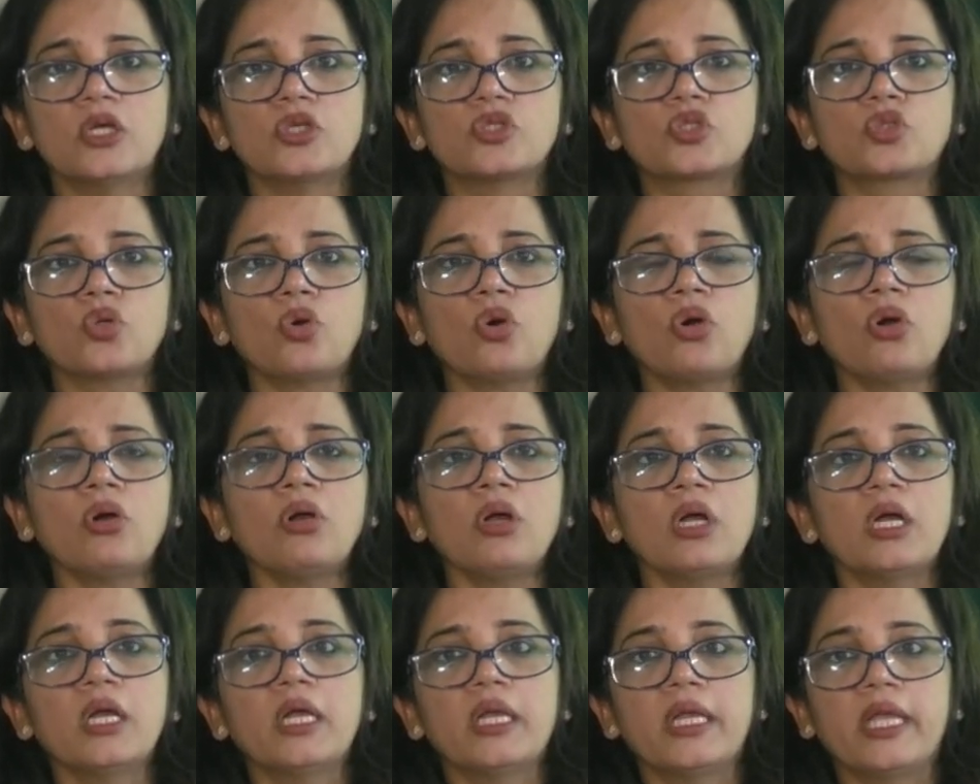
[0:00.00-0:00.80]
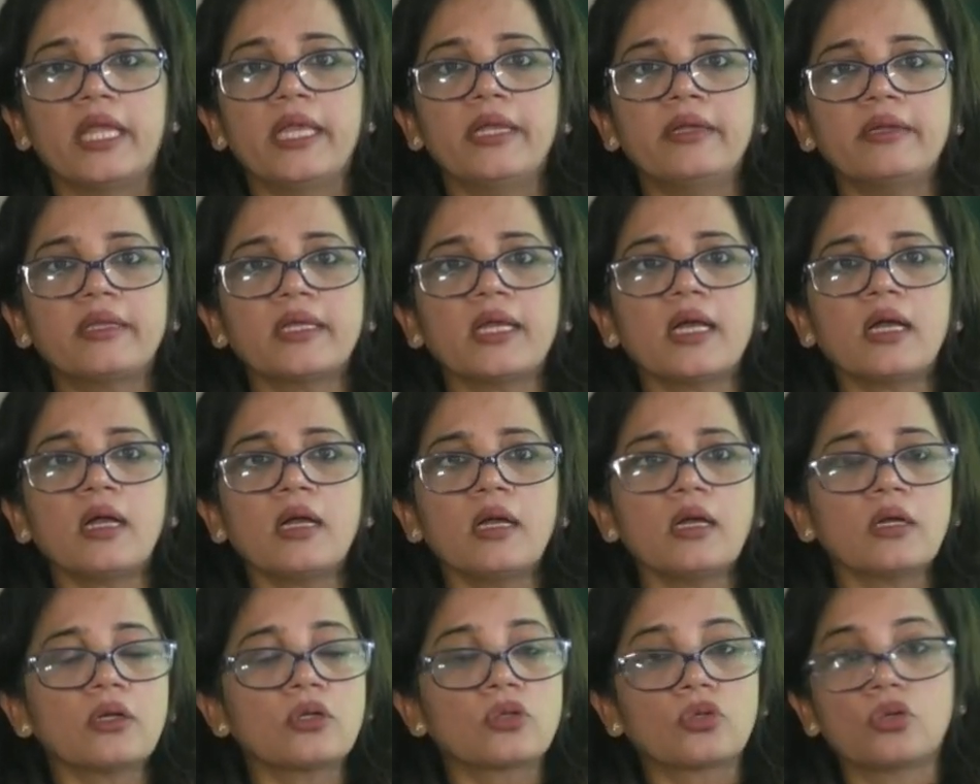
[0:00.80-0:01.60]
So
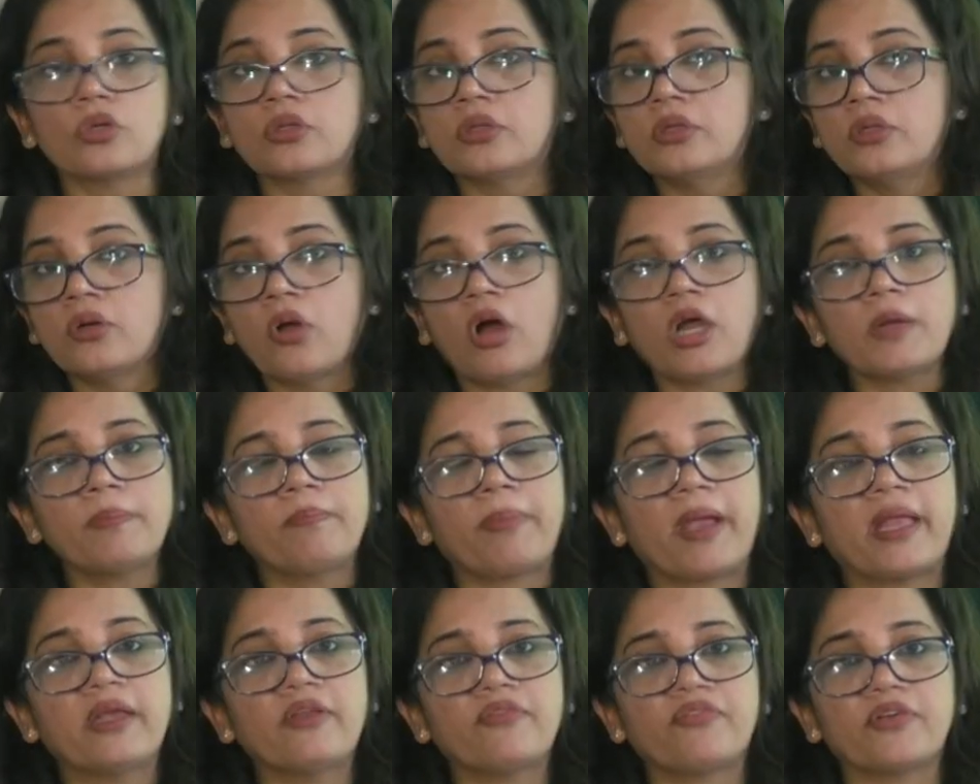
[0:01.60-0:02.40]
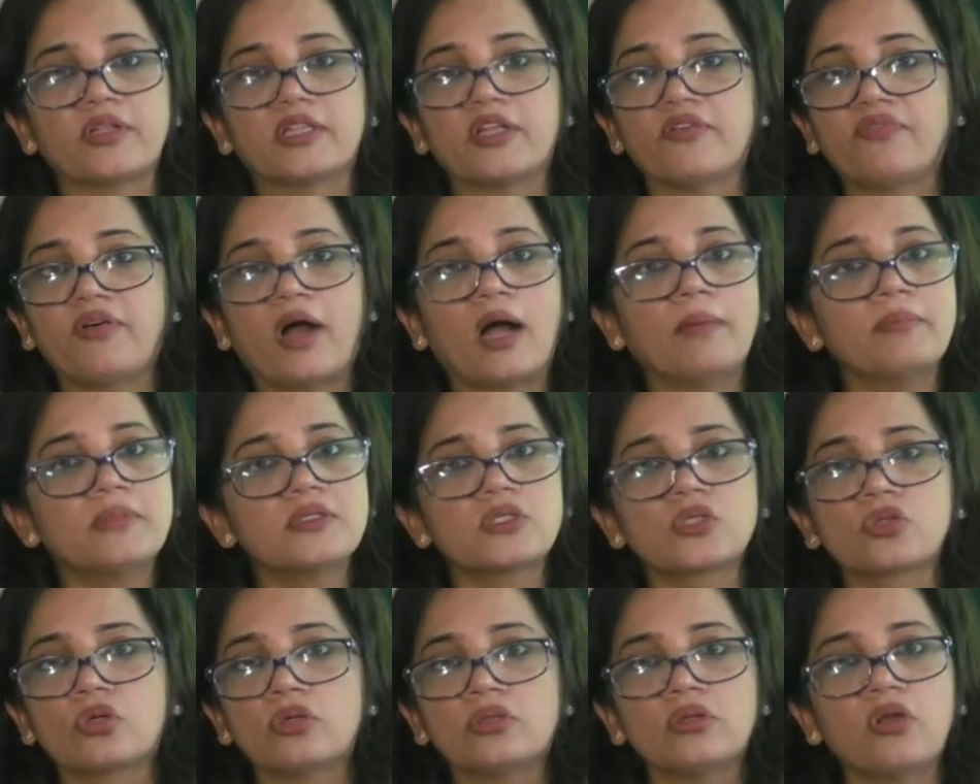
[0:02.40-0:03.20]
India could not benefit. The
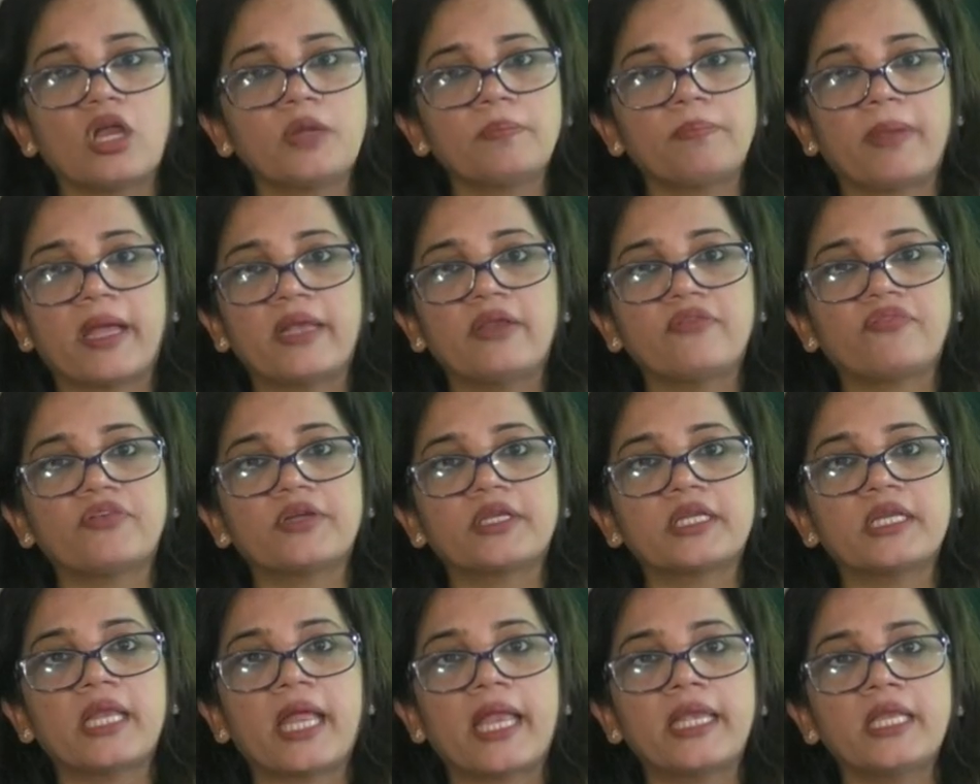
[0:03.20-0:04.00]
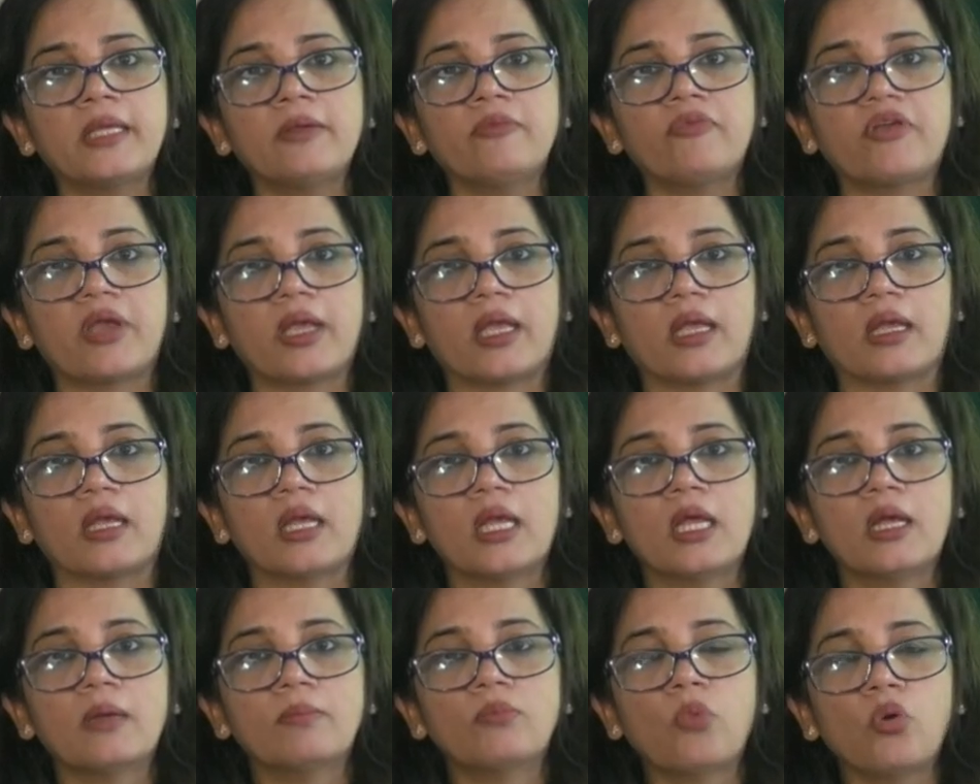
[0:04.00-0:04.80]
farmers could not benefit in any
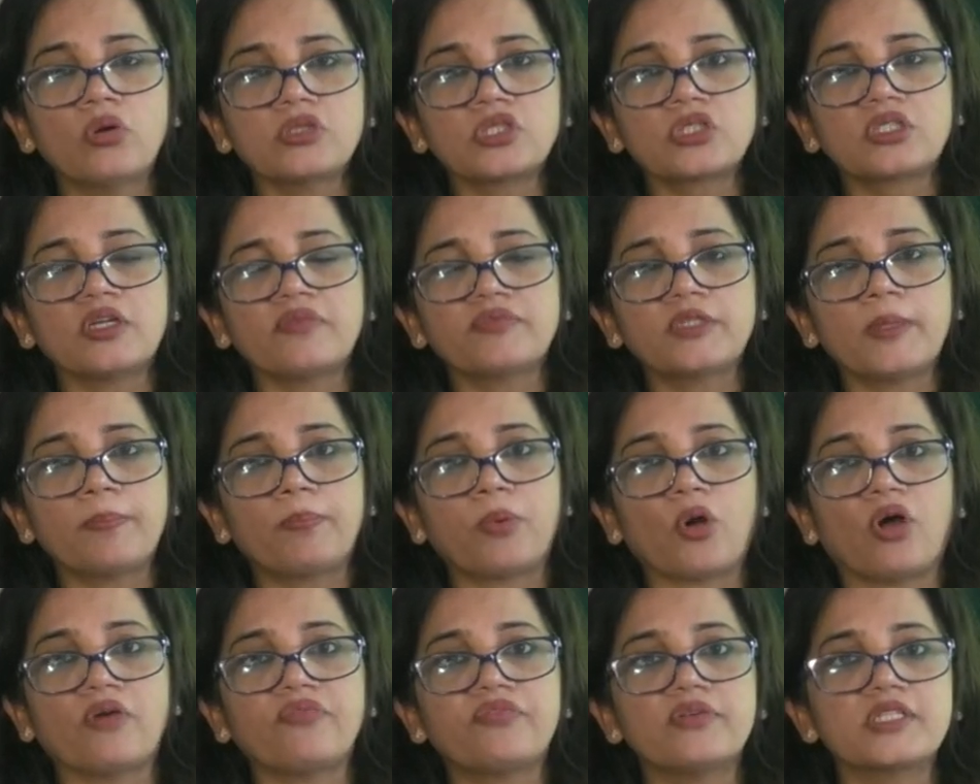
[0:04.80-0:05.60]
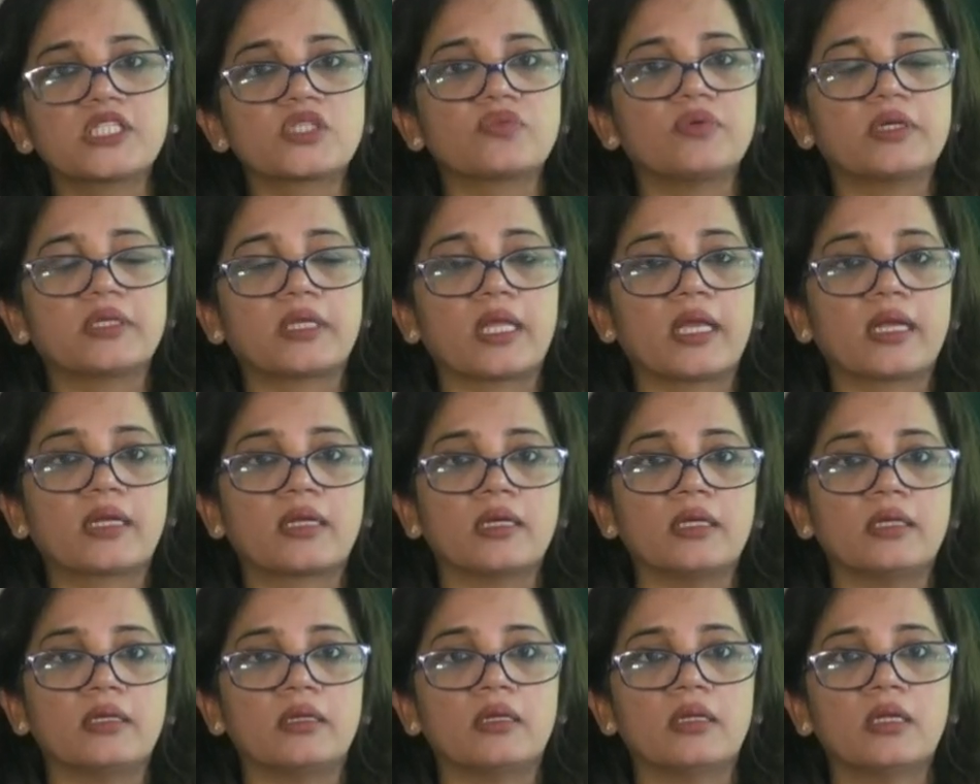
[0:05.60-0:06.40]
way. Most of the profits were
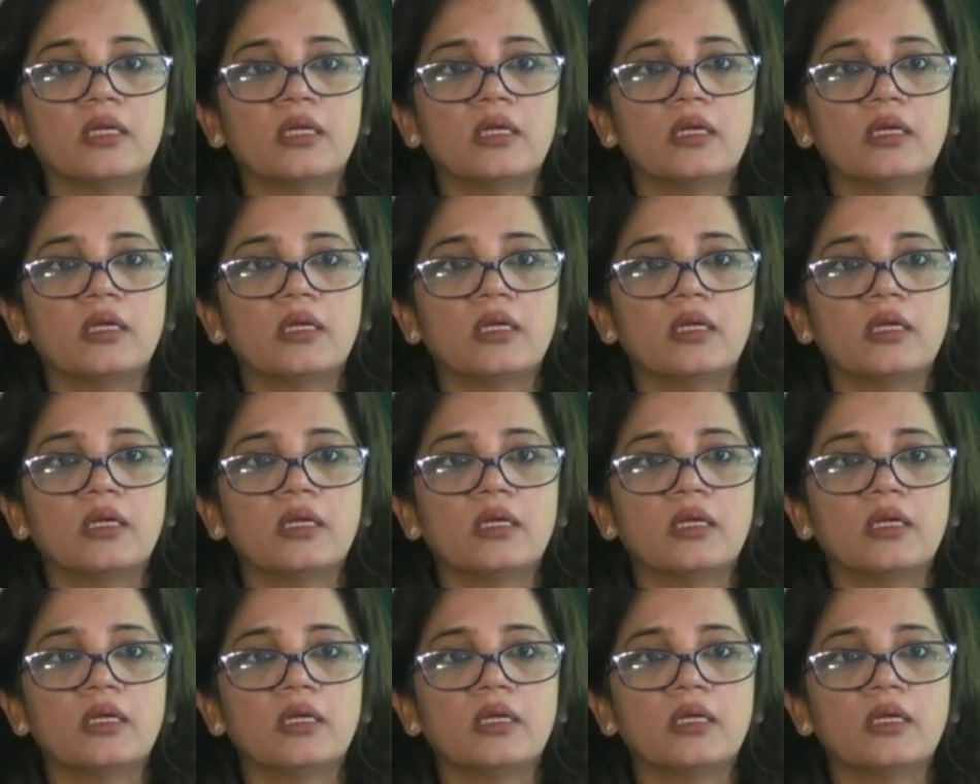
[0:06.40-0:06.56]
taken.